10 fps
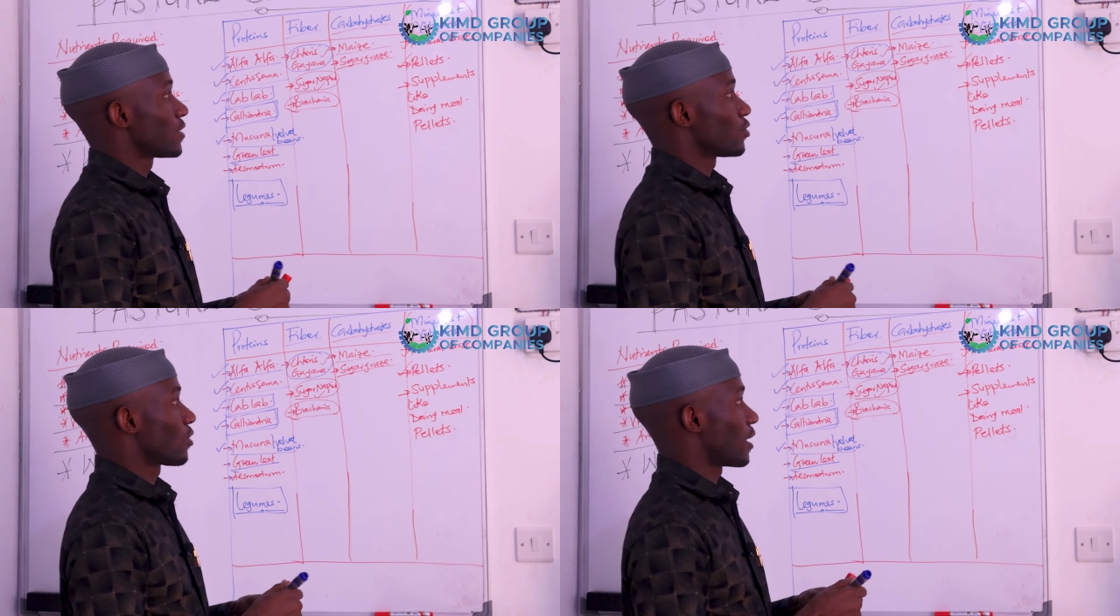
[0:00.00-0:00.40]

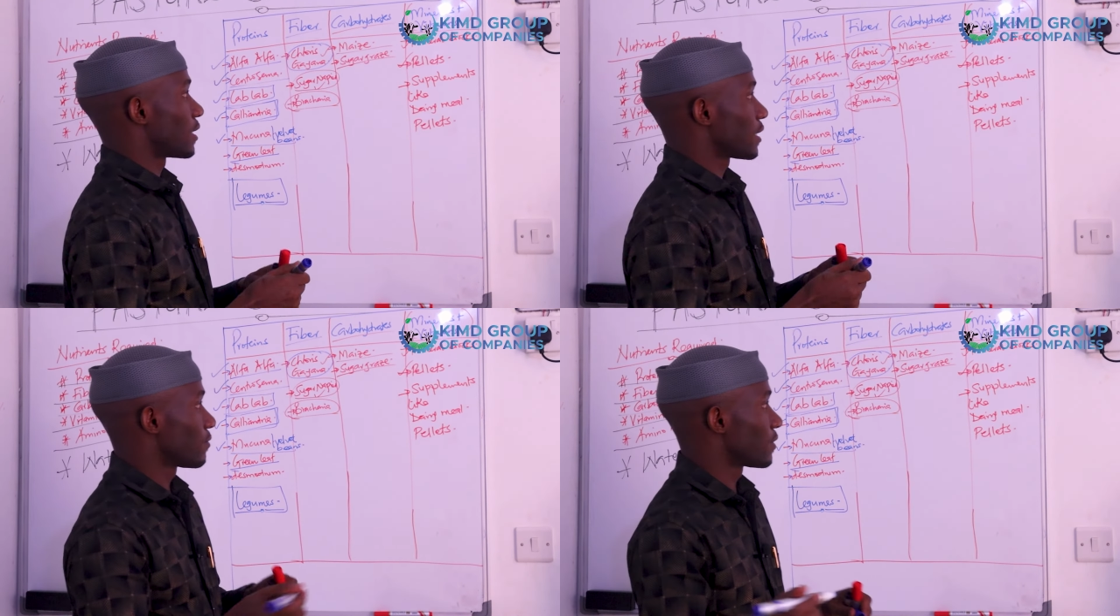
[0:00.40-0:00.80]
you
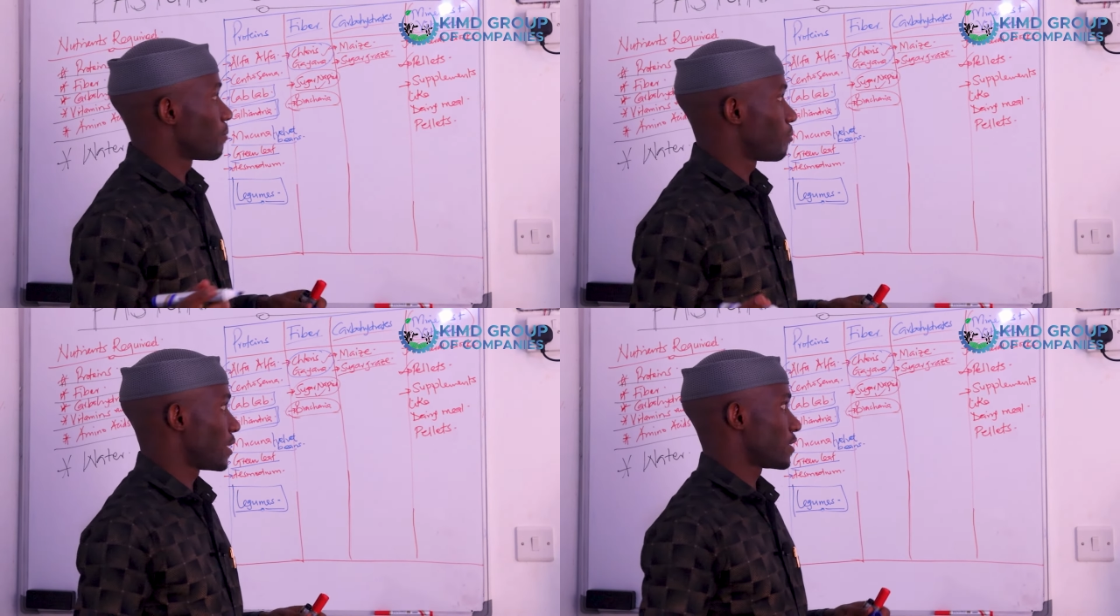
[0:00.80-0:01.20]
can give
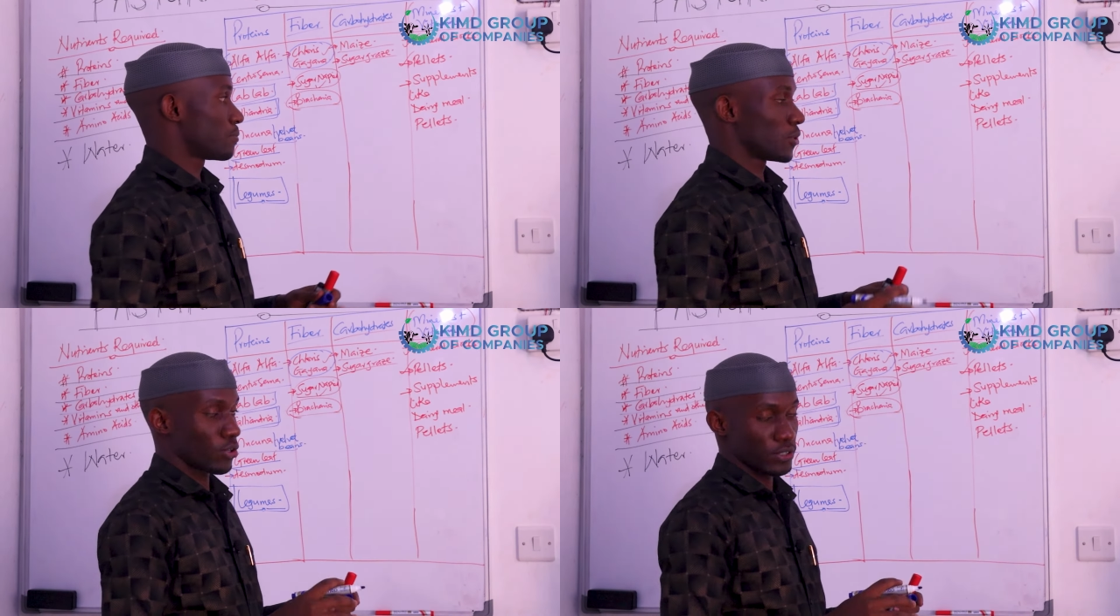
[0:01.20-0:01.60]
them
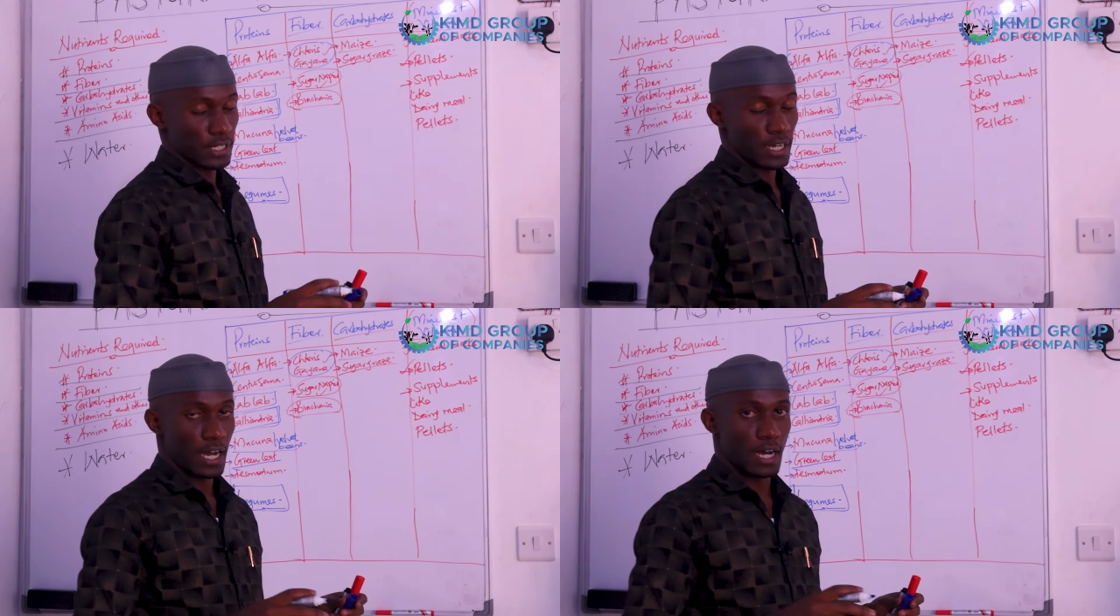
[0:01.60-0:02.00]
pellets, because
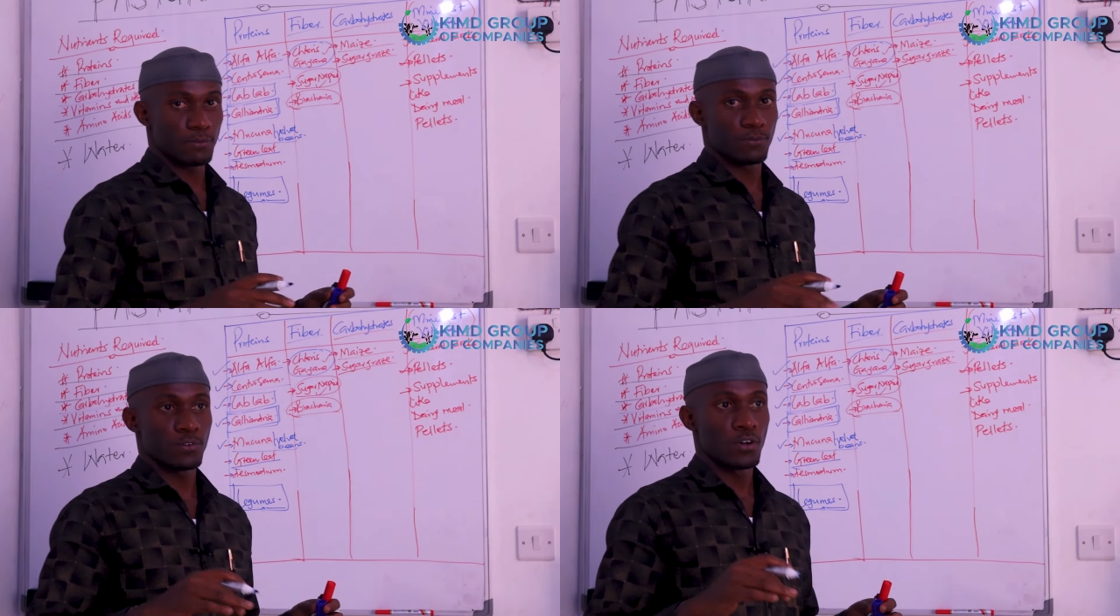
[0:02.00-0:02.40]
they have